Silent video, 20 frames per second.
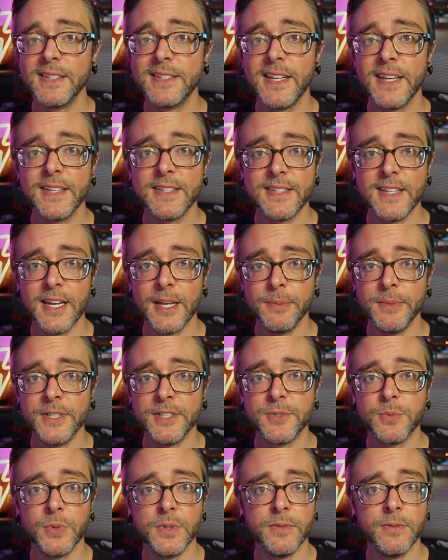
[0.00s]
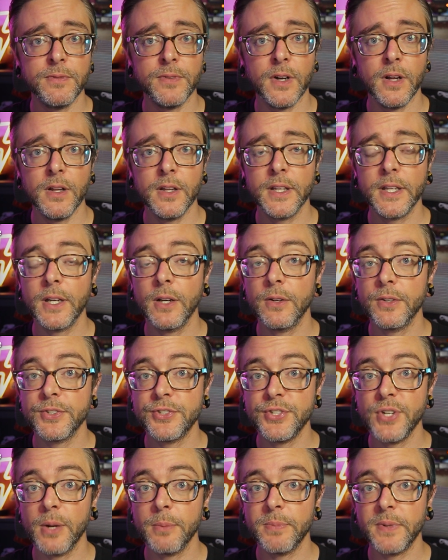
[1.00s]
take damage when falling or
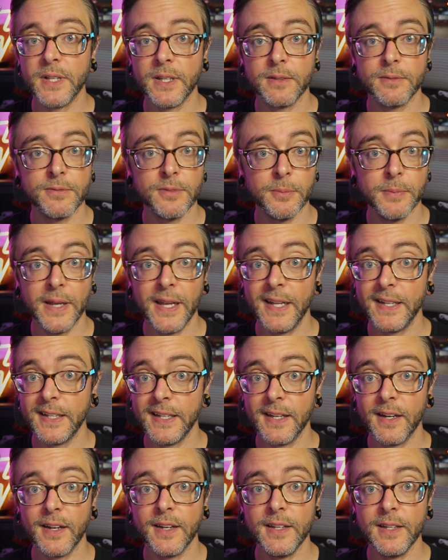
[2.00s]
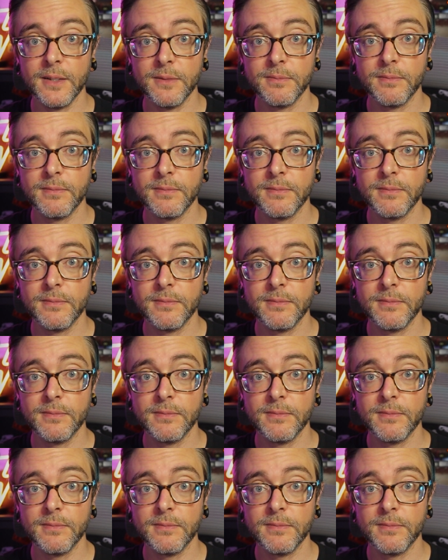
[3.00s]
jumping from any height.